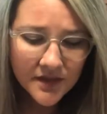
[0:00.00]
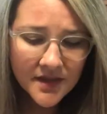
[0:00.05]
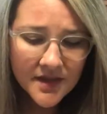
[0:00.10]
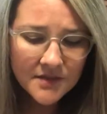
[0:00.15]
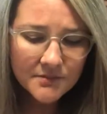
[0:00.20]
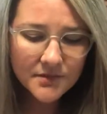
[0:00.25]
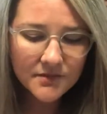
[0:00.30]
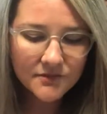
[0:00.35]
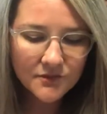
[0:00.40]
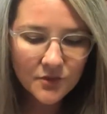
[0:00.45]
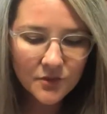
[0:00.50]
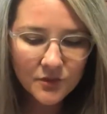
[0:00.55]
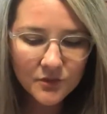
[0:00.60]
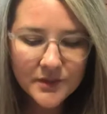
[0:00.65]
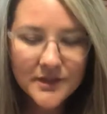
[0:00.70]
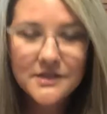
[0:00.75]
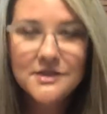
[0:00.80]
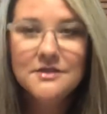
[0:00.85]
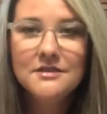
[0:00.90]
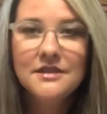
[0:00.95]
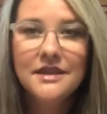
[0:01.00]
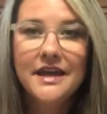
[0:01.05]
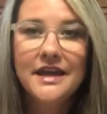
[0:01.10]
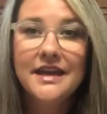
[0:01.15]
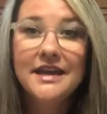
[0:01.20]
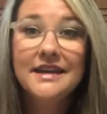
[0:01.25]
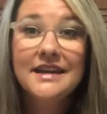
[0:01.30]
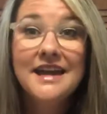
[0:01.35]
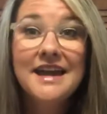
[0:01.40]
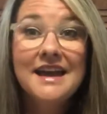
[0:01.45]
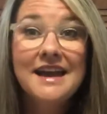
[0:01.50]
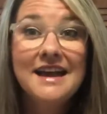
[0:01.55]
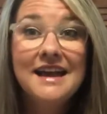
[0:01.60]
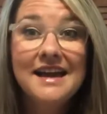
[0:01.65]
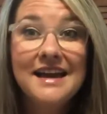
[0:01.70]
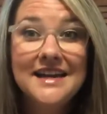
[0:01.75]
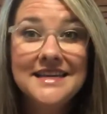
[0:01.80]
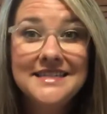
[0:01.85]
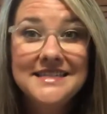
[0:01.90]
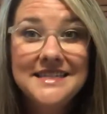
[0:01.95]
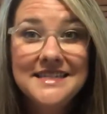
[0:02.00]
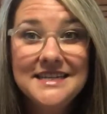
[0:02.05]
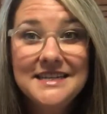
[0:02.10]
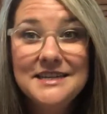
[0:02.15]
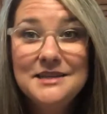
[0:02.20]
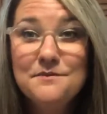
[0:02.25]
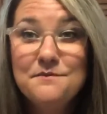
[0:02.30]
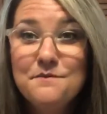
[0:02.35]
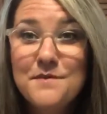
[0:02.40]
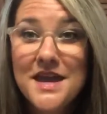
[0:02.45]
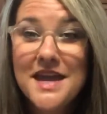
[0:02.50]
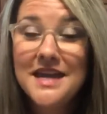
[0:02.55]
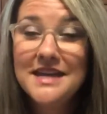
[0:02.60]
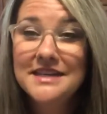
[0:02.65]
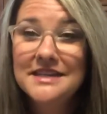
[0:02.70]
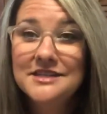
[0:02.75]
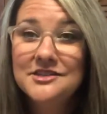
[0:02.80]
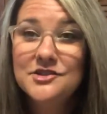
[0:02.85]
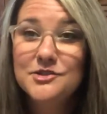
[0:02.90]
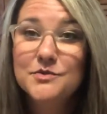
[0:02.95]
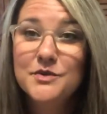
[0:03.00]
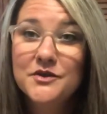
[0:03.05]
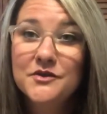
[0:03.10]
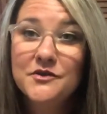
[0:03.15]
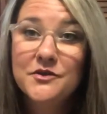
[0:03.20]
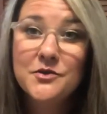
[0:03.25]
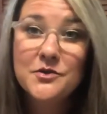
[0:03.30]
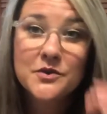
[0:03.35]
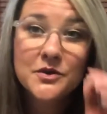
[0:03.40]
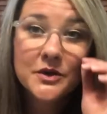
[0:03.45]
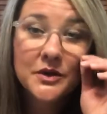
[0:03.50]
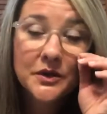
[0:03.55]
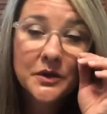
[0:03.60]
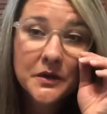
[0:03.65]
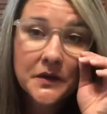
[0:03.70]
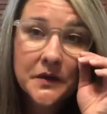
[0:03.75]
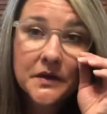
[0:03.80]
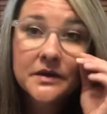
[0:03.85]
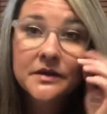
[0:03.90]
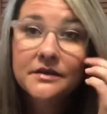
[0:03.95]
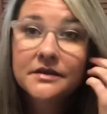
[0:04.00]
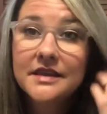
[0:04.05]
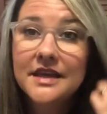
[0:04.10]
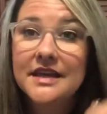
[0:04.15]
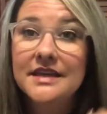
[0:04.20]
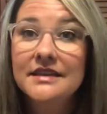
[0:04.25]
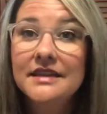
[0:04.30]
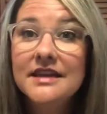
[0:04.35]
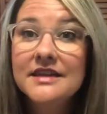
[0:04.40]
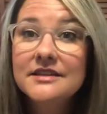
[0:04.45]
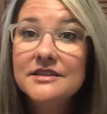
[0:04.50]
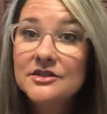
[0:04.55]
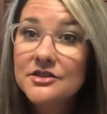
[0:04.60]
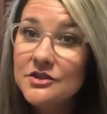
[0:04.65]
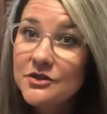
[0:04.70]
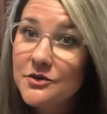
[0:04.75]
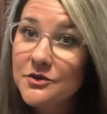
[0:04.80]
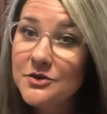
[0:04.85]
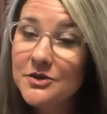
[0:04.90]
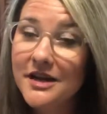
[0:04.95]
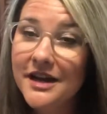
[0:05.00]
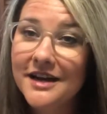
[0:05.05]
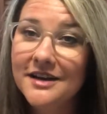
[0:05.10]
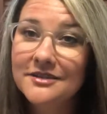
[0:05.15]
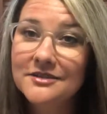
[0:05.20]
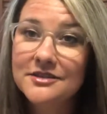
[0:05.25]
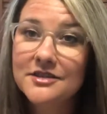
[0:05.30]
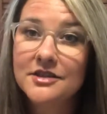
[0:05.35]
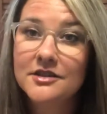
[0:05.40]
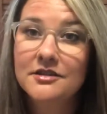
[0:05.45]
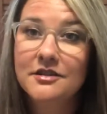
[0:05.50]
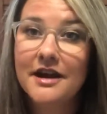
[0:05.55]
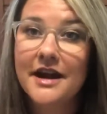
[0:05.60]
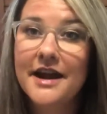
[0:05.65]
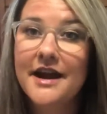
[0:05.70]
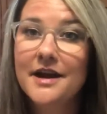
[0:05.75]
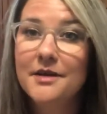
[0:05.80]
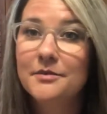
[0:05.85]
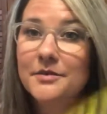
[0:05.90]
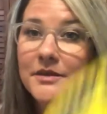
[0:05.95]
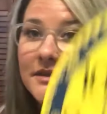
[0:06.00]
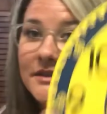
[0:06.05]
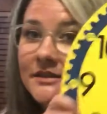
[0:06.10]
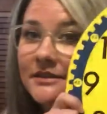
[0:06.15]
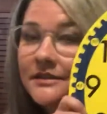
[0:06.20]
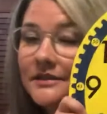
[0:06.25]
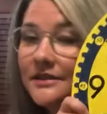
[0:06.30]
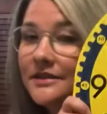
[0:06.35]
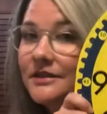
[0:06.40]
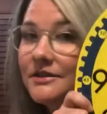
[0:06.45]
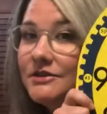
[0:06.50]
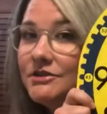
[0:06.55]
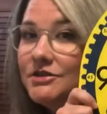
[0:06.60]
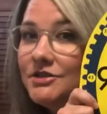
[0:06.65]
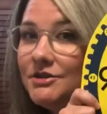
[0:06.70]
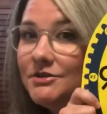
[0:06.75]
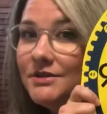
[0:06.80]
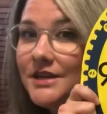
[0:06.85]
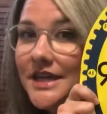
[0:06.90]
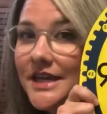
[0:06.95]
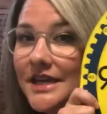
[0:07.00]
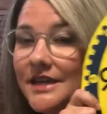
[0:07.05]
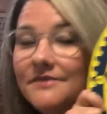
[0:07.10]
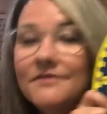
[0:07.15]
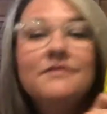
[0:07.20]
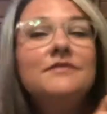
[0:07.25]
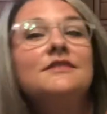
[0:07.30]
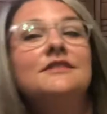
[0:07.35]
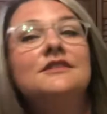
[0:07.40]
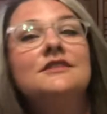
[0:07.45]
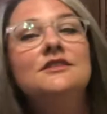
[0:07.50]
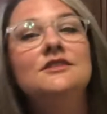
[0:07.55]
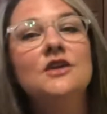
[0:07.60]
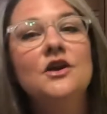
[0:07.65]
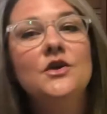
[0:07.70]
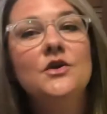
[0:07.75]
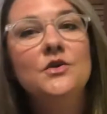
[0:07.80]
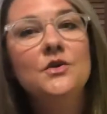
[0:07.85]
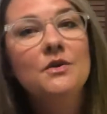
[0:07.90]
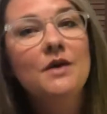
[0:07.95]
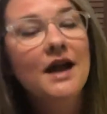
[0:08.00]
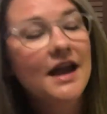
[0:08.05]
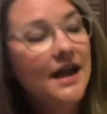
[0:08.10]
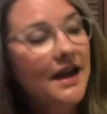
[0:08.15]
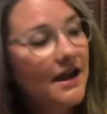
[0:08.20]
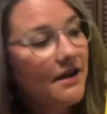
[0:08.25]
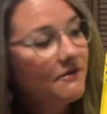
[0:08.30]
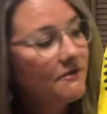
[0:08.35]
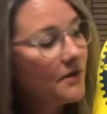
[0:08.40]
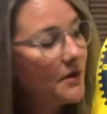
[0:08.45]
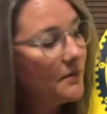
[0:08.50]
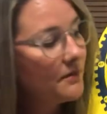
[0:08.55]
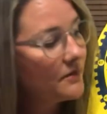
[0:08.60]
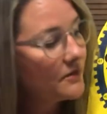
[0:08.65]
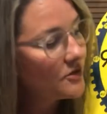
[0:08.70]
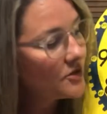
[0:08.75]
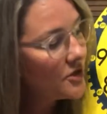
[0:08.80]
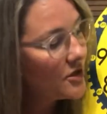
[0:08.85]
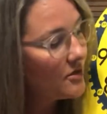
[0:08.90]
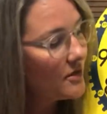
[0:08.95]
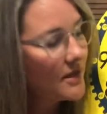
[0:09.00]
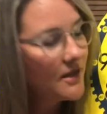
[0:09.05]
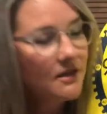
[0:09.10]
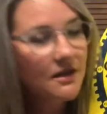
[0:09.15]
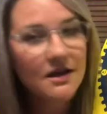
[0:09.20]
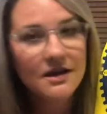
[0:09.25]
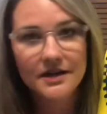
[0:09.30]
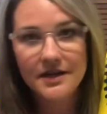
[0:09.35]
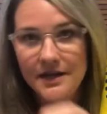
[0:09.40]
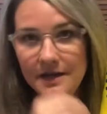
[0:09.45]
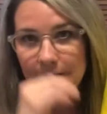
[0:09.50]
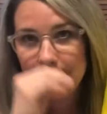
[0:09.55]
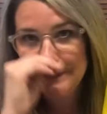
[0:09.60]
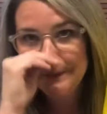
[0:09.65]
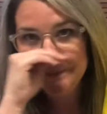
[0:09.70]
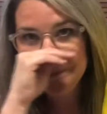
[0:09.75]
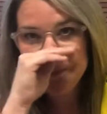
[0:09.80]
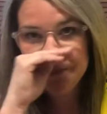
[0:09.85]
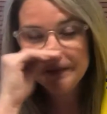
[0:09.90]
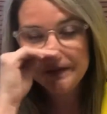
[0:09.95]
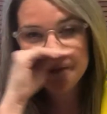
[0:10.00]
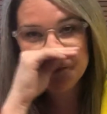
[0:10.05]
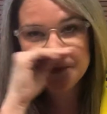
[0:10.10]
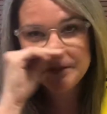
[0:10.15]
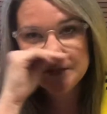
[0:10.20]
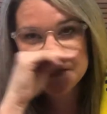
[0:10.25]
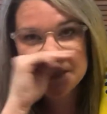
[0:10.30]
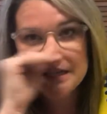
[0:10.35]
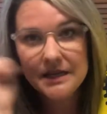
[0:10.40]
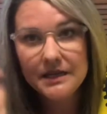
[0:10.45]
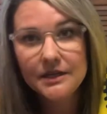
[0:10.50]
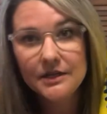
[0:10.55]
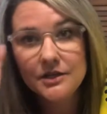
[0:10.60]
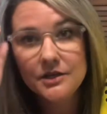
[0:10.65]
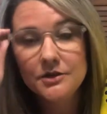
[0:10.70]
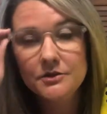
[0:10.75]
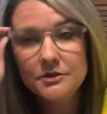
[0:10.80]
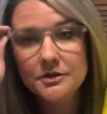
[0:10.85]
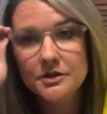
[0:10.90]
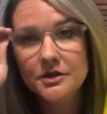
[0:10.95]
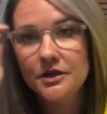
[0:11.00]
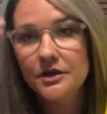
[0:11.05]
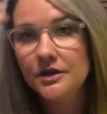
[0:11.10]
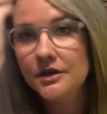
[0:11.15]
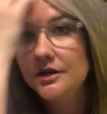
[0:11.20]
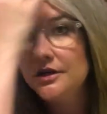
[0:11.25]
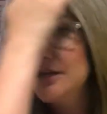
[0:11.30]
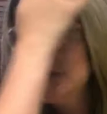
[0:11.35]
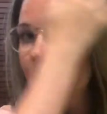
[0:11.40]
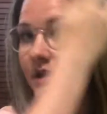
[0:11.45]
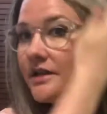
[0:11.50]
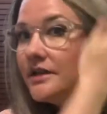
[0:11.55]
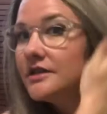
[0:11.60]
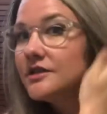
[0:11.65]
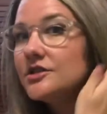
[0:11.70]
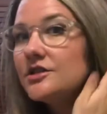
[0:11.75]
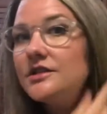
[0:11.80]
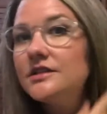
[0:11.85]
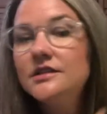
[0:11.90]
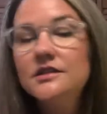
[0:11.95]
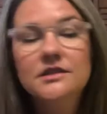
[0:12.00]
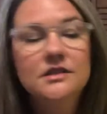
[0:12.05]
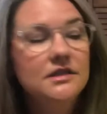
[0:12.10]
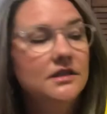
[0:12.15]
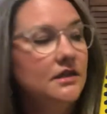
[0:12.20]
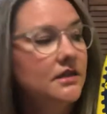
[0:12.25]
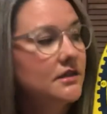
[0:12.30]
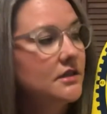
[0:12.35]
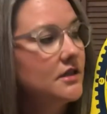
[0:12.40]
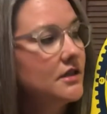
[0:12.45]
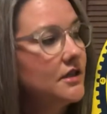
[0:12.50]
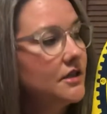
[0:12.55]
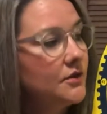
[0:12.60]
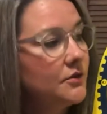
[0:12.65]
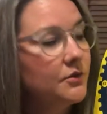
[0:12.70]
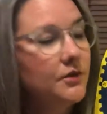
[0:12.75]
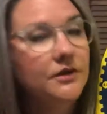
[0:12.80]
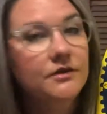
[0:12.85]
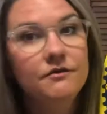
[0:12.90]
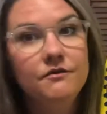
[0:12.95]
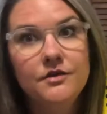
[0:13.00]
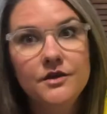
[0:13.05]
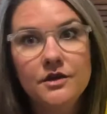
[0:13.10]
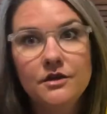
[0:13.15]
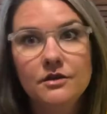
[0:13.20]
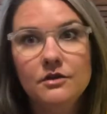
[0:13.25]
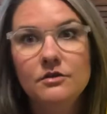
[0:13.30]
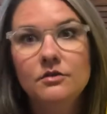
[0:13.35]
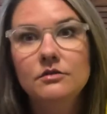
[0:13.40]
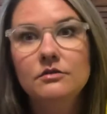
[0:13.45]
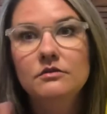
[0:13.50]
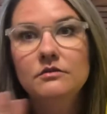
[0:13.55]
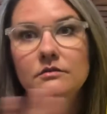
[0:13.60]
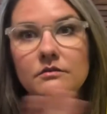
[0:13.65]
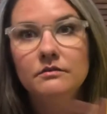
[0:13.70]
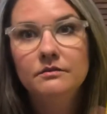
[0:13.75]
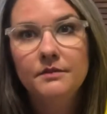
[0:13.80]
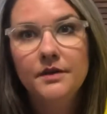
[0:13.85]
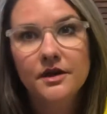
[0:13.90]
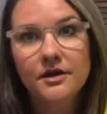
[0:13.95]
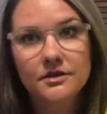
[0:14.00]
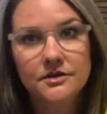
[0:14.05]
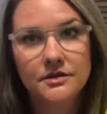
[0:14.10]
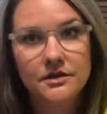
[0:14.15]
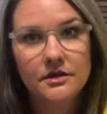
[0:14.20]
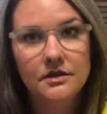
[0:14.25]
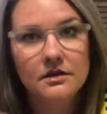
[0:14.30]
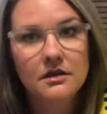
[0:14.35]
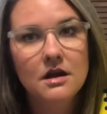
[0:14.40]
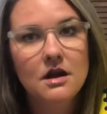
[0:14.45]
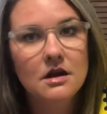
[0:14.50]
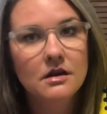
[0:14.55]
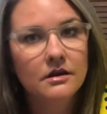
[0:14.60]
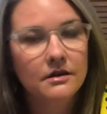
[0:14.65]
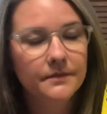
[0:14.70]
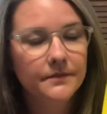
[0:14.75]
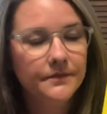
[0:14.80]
Before we do that, I did manage before they let school out to grab Judy. So I have Judy clock here, and we're just gonna use her just to review parts of the clock.